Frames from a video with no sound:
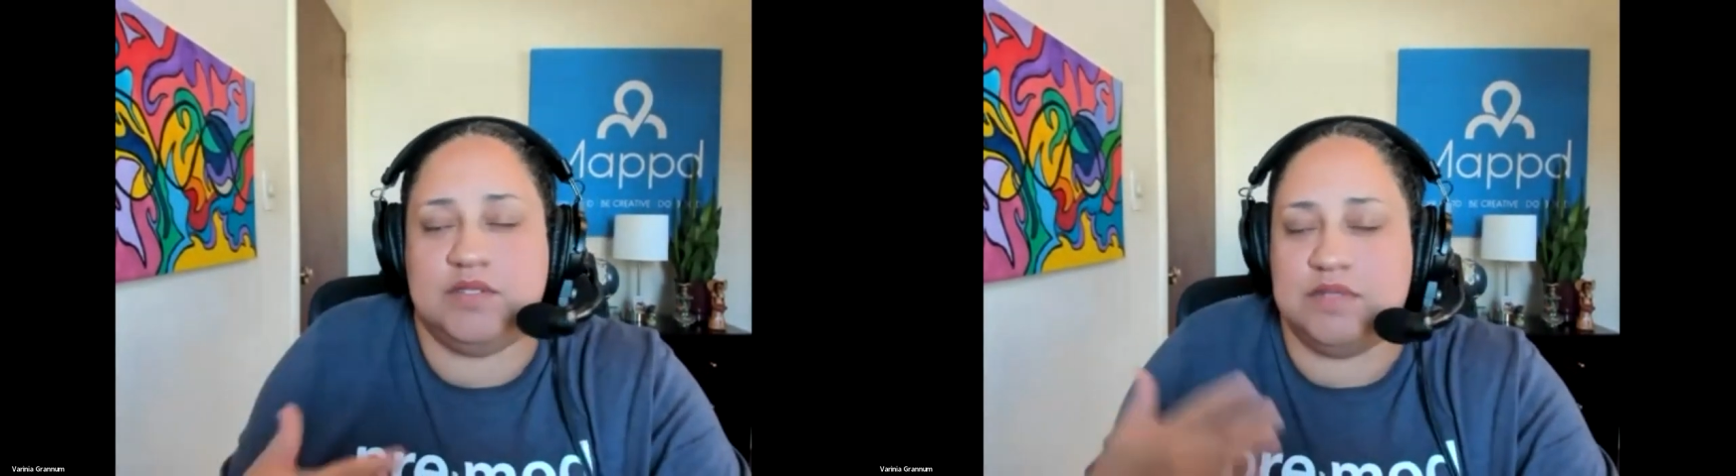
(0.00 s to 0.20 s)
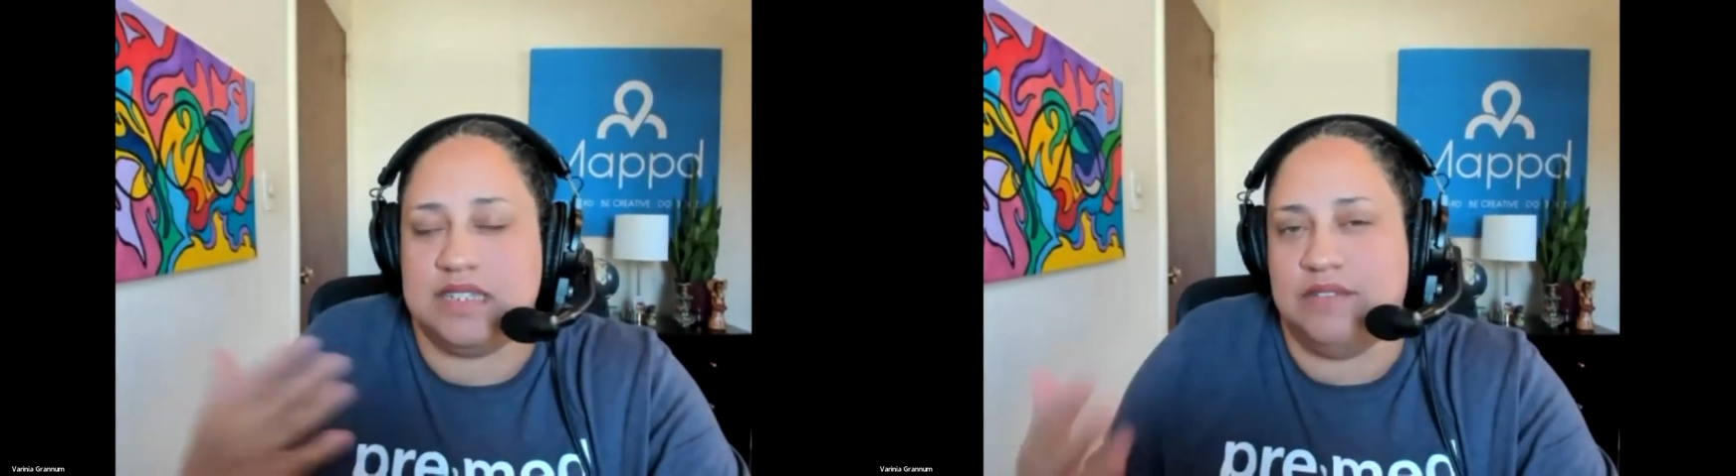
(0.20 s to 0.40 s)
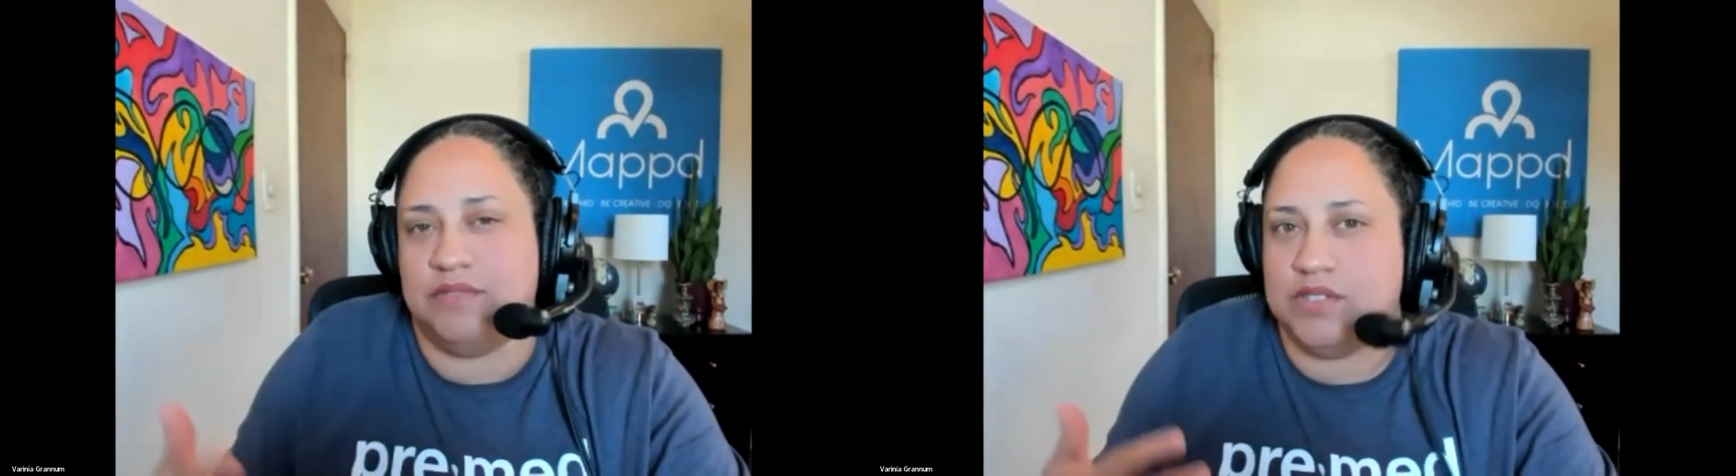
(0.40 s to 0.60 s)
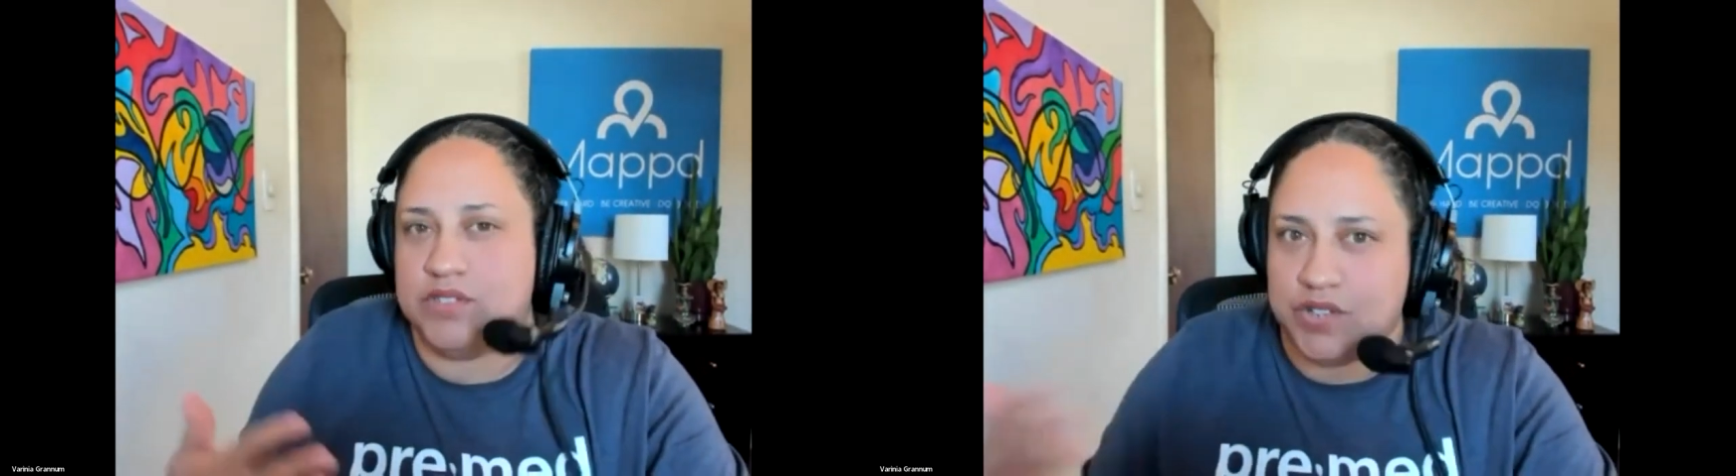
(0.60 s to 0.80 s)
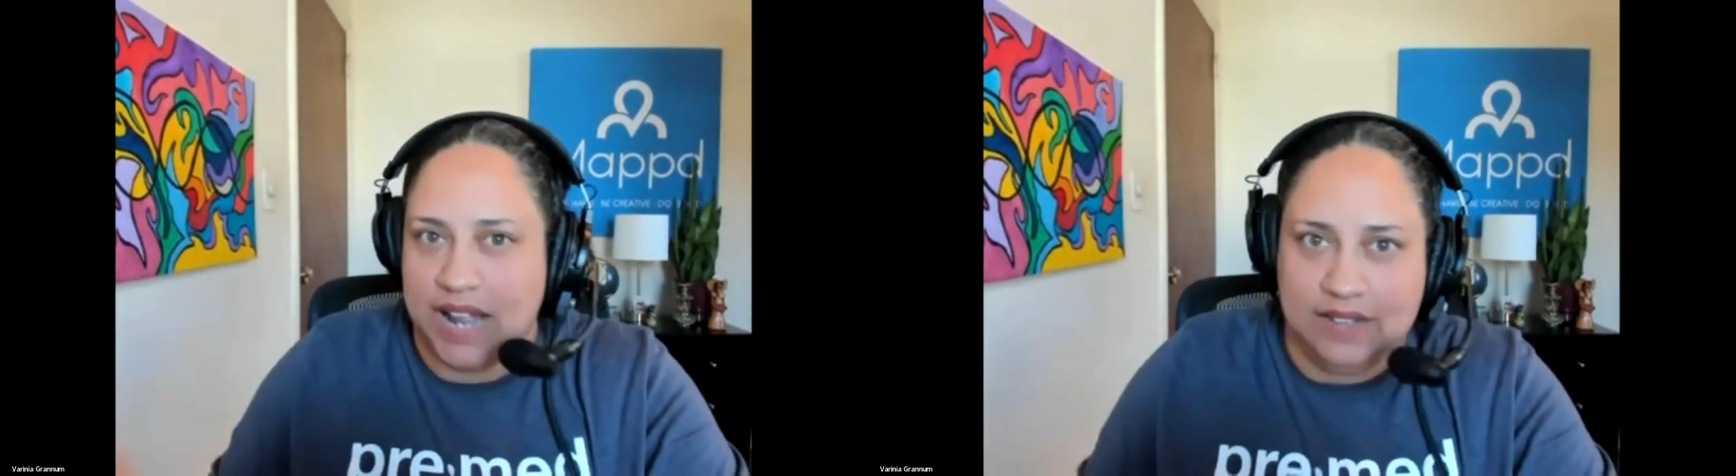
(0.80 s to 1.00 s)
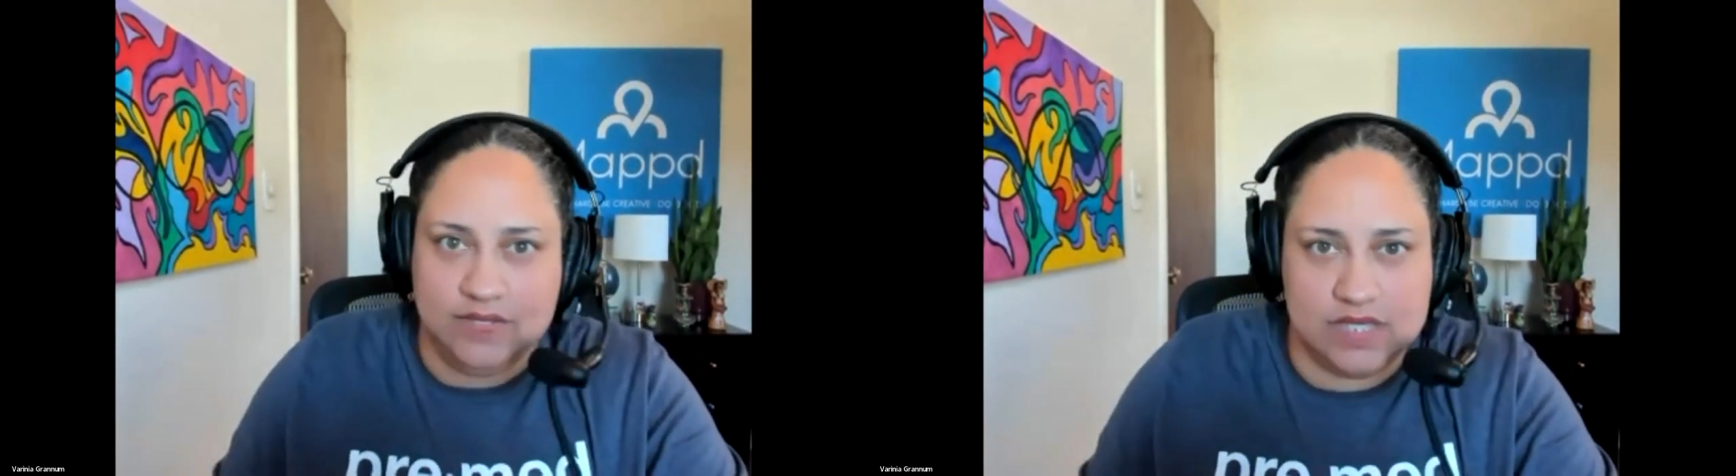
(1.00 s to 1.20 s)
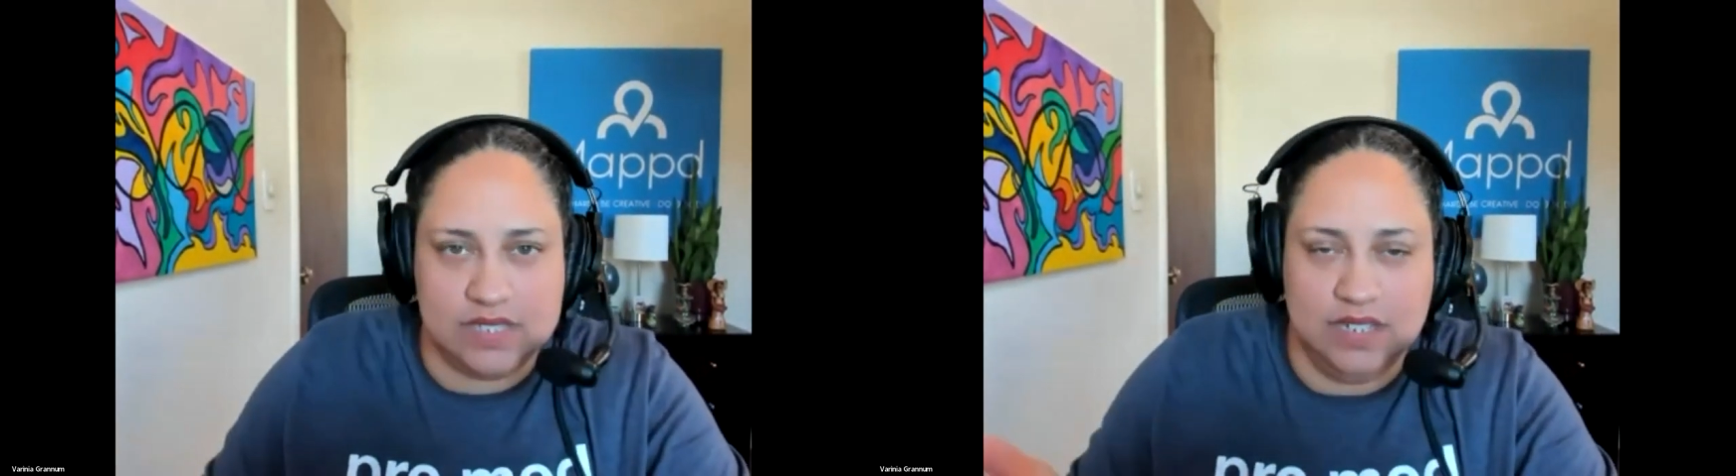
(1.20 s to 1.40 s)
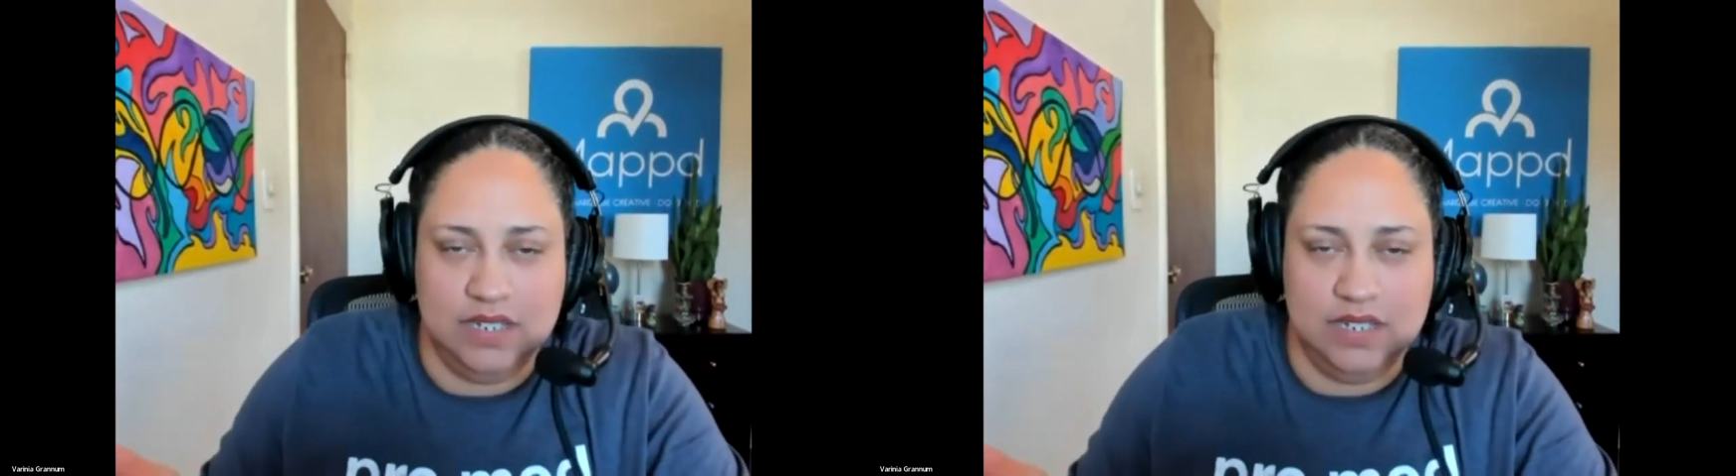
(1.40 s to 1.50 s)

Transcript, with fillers: through several drafts